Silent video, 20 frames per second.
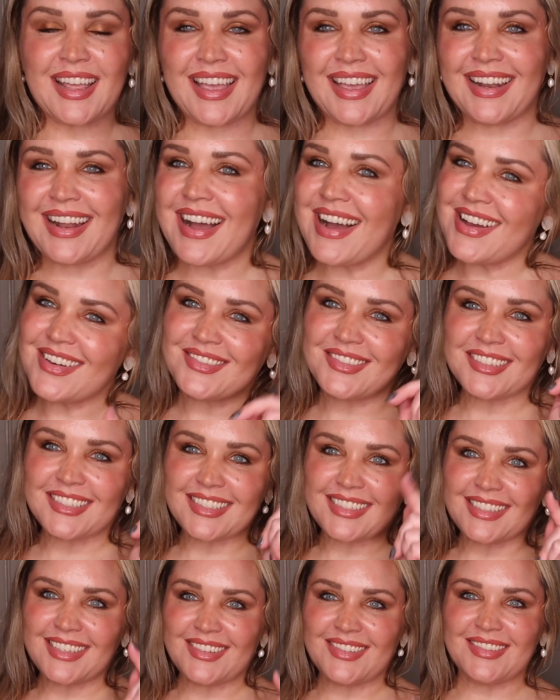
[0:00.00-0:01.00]
and I will
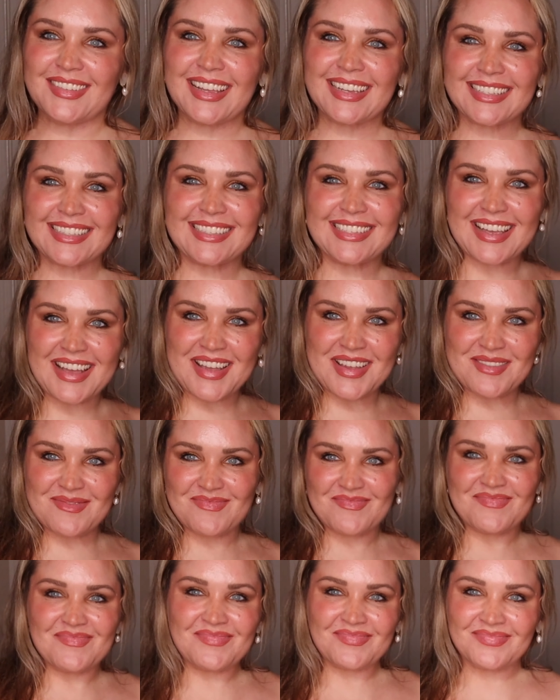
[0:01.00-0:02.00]
see you next
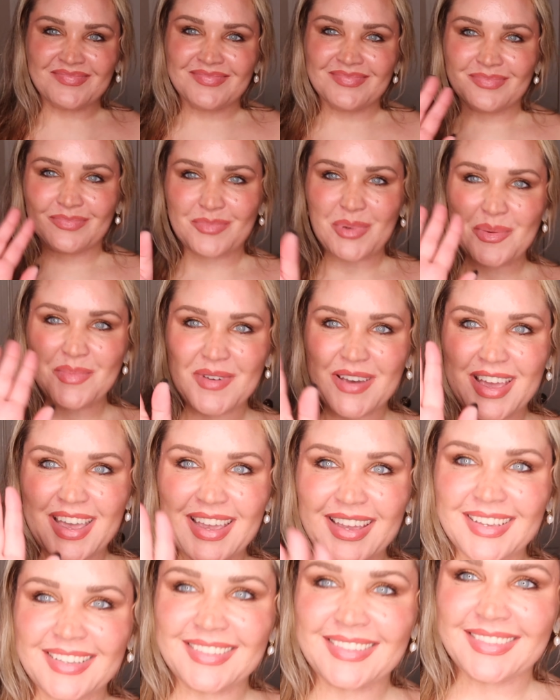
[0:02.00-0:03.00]
time. Bye
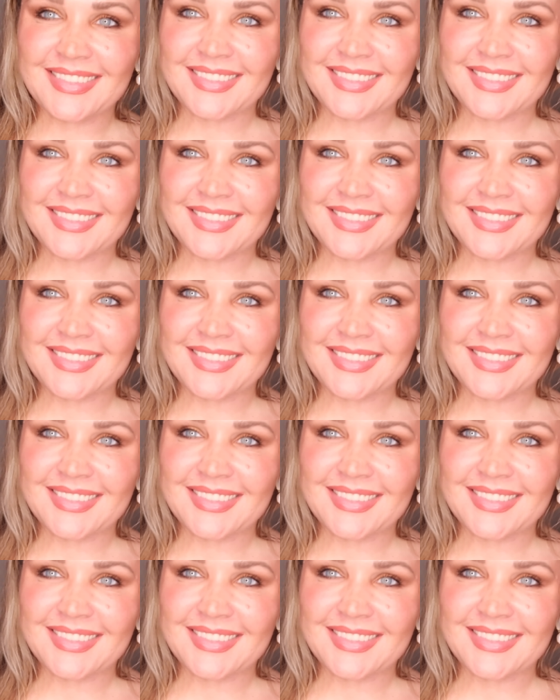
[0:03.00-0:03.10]
bye.